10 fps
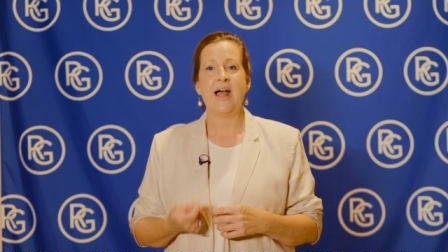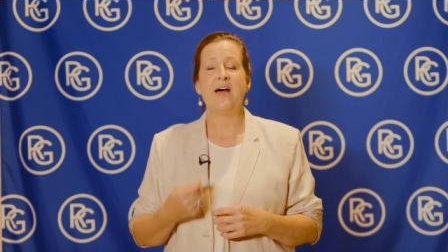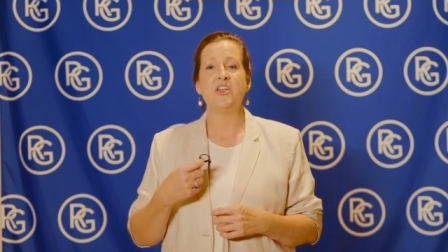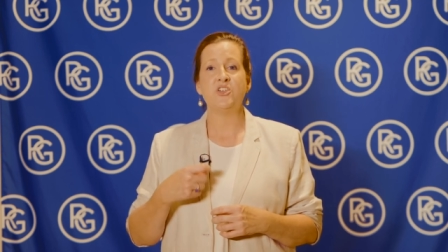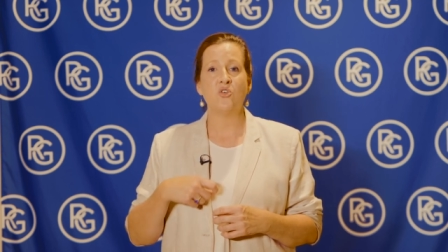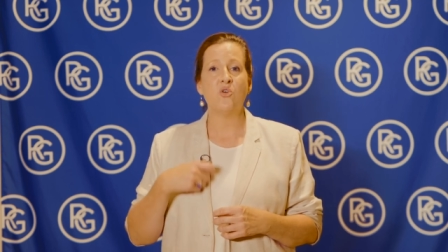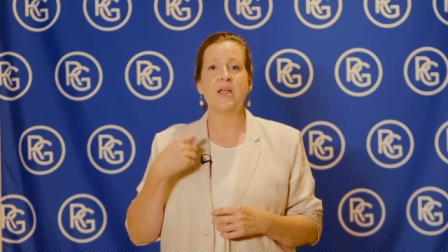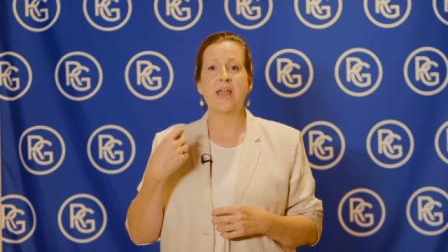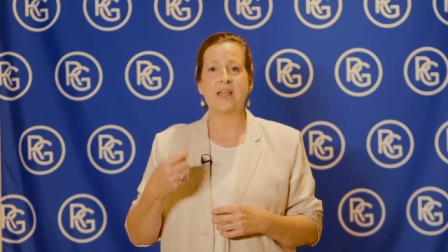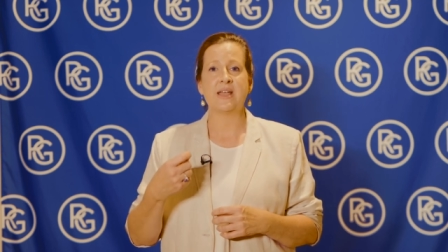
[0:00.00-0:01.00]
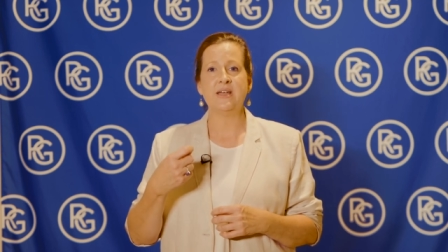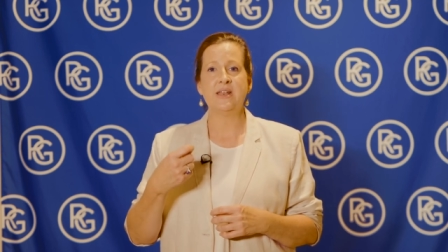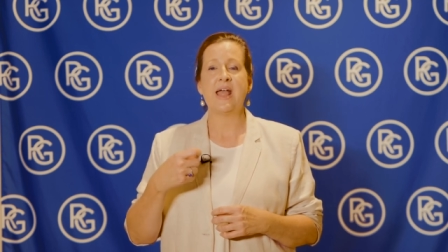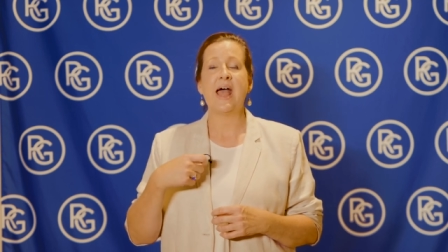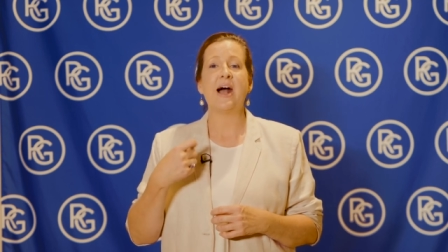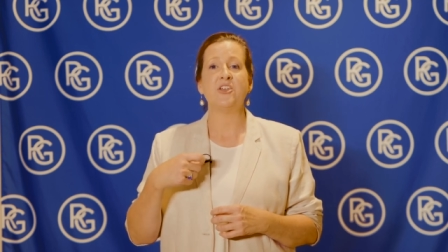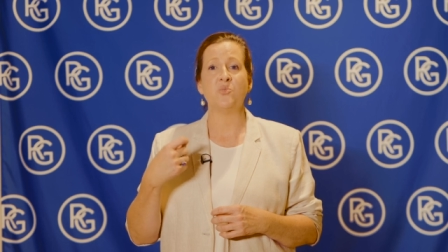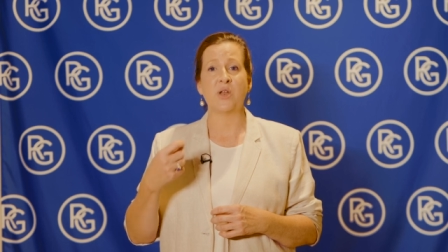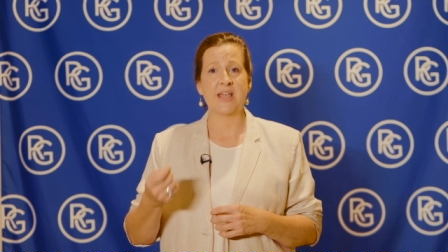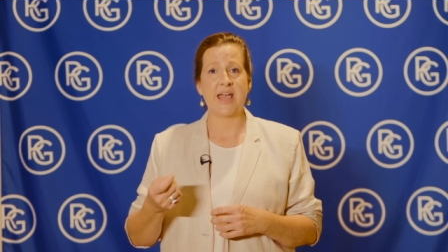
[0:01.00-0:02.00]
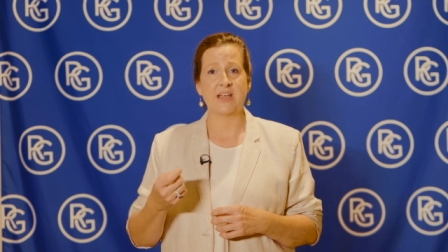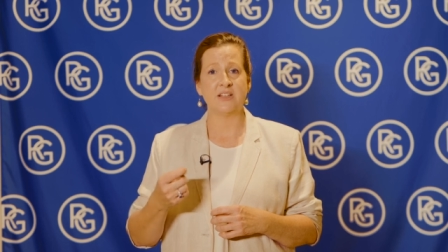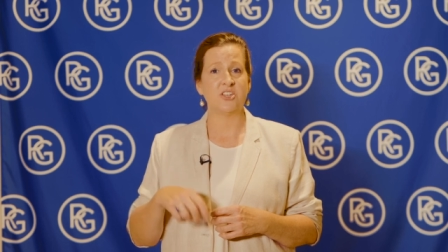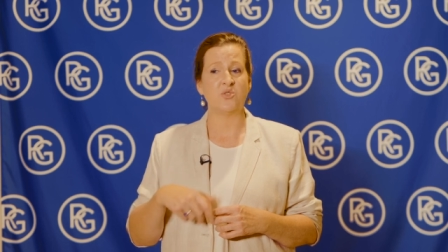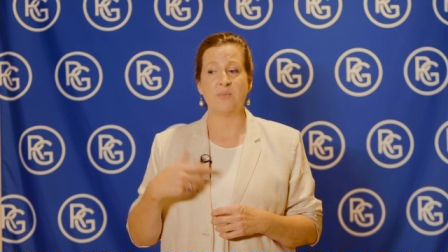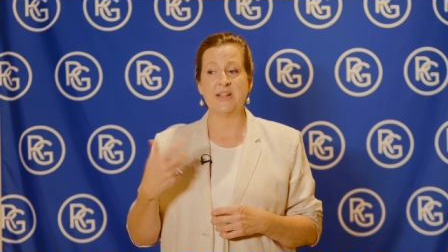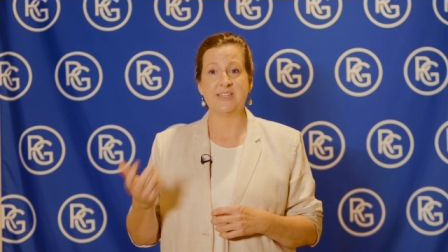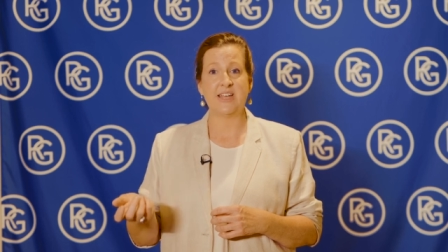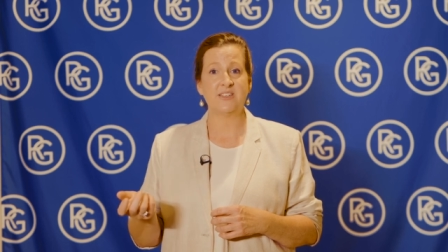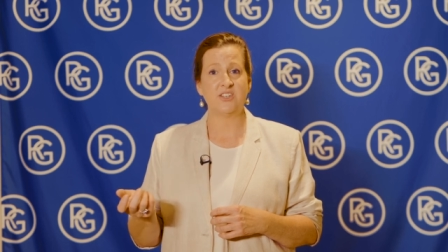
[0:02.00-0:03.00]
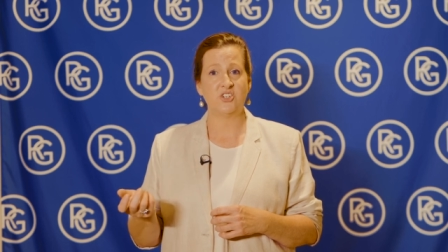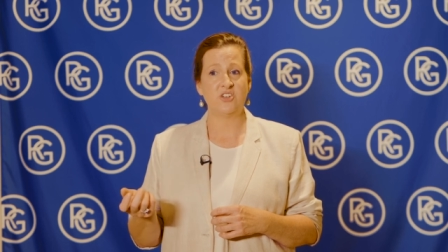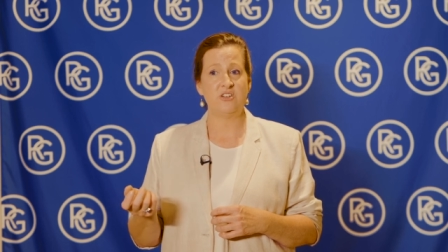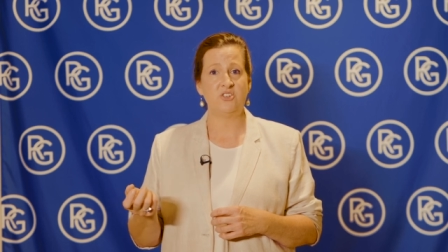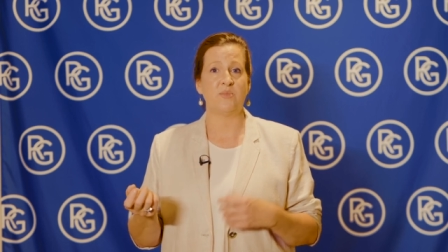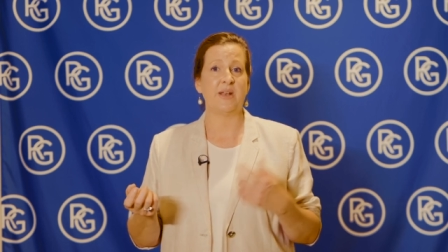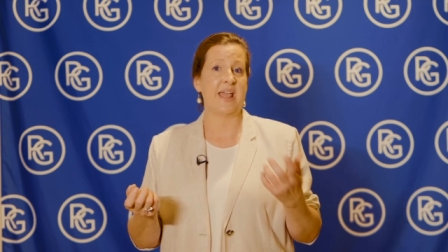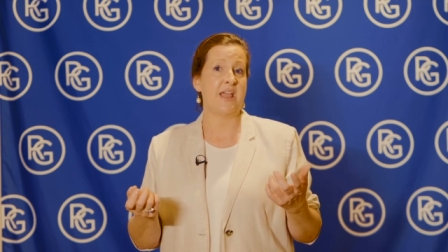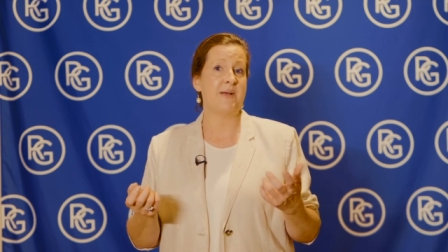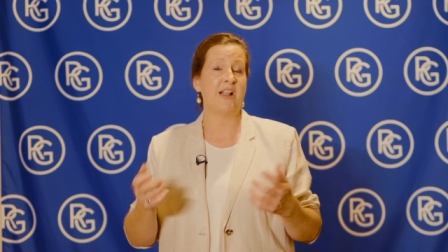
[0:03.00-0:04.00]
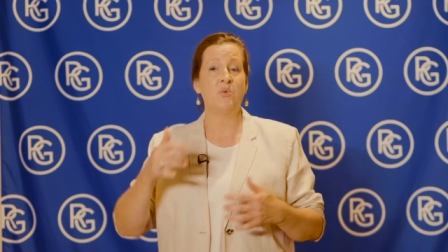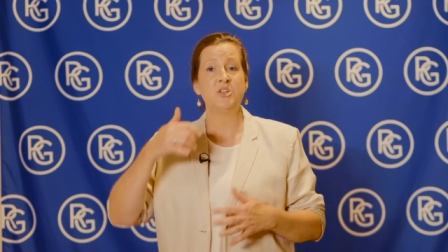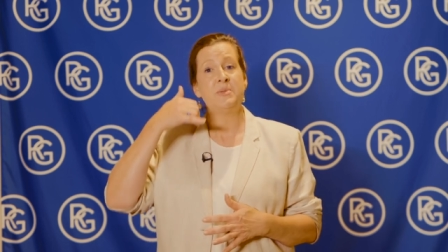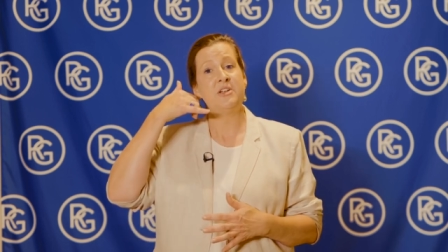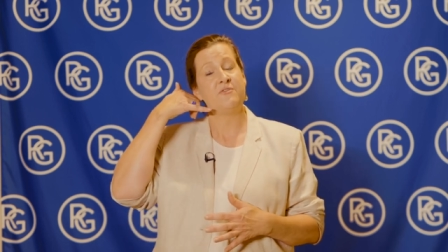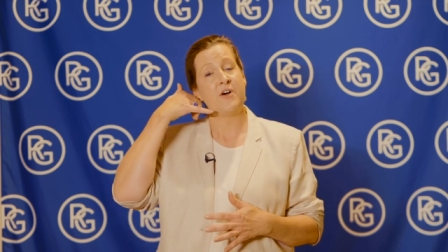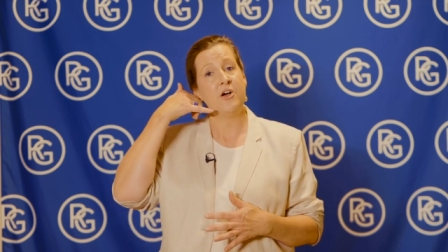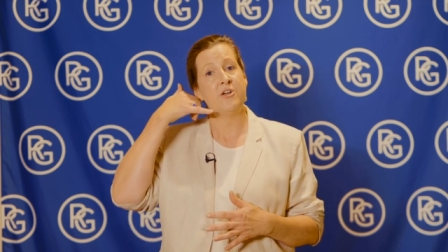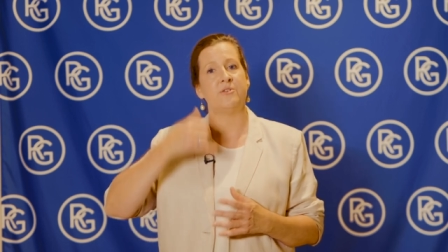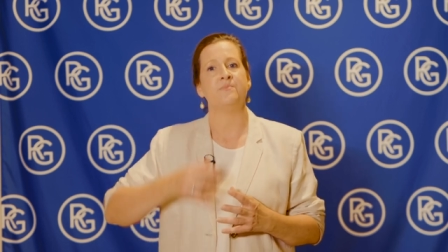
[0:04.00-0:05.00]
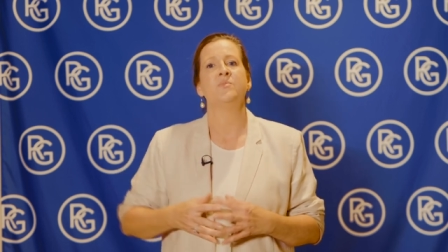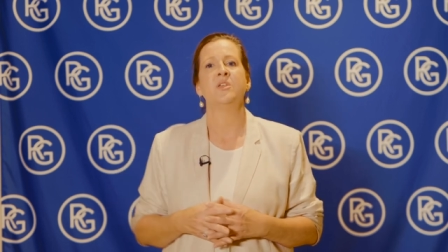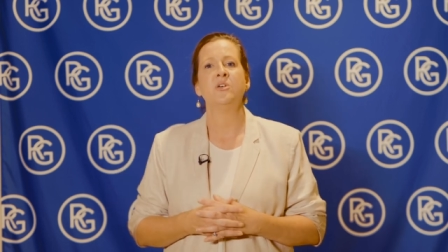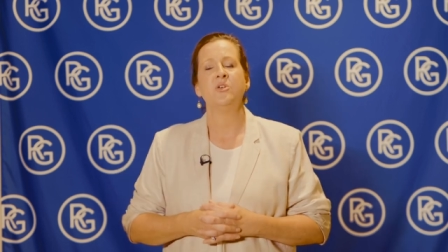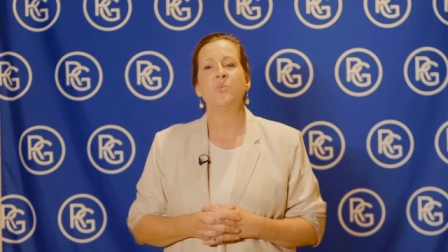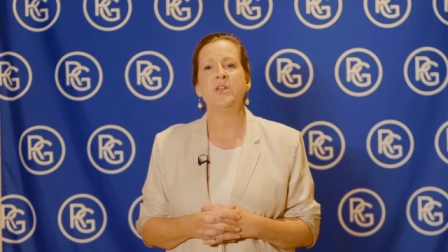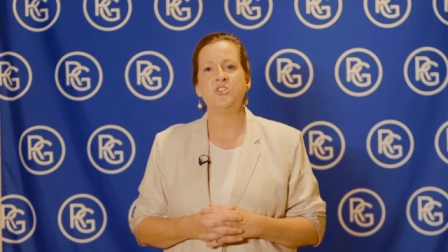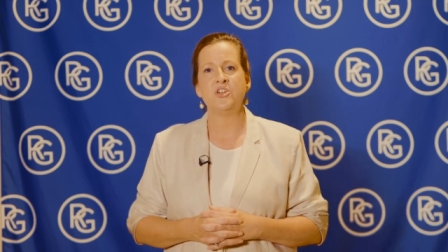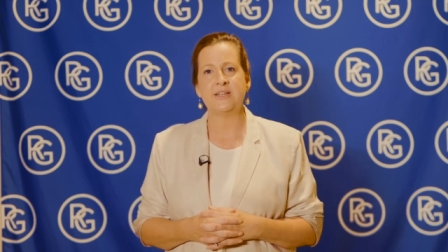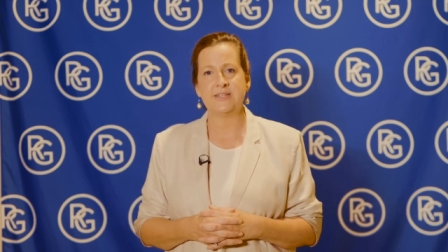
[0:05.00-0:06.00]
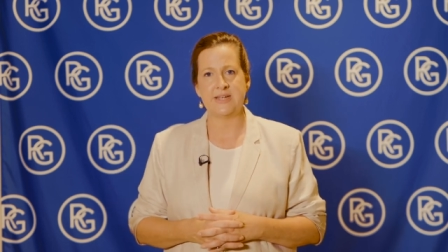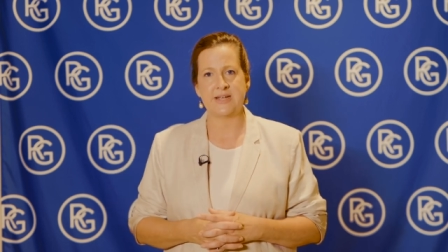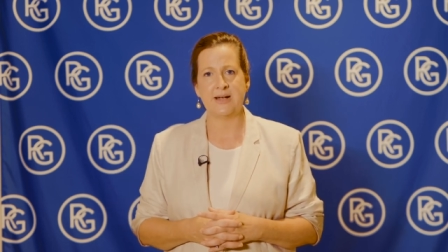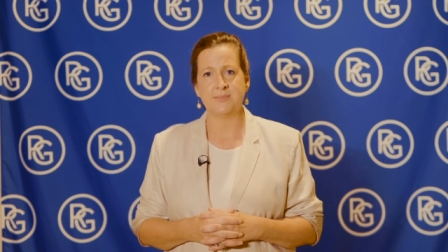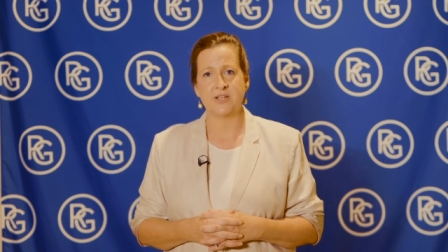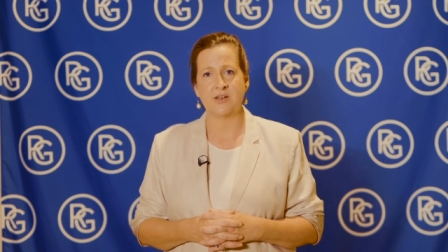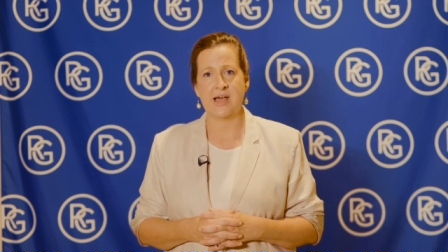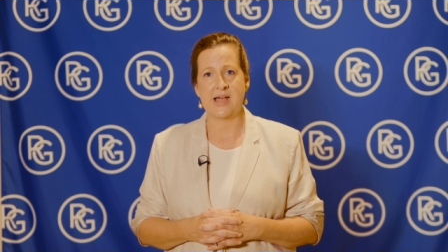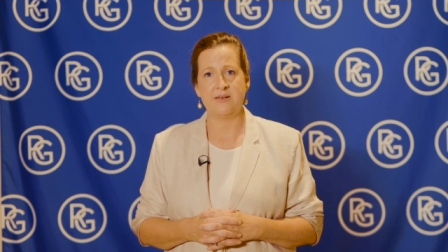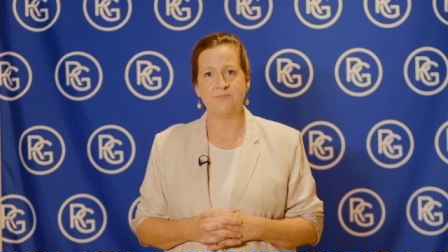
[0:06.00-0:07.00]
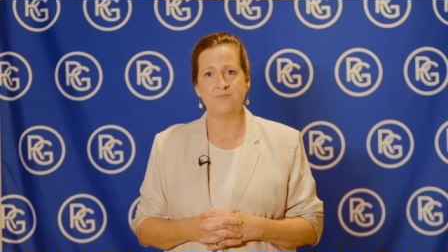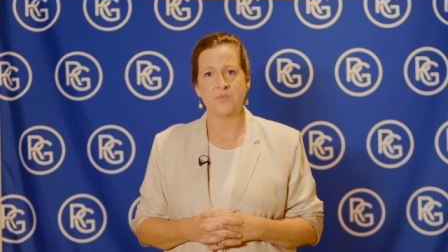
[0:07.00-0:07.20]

and that you're getting it how you want to get it. So do you want me to text it to you? Do you want me to email or want me to phone when a new listing comes online?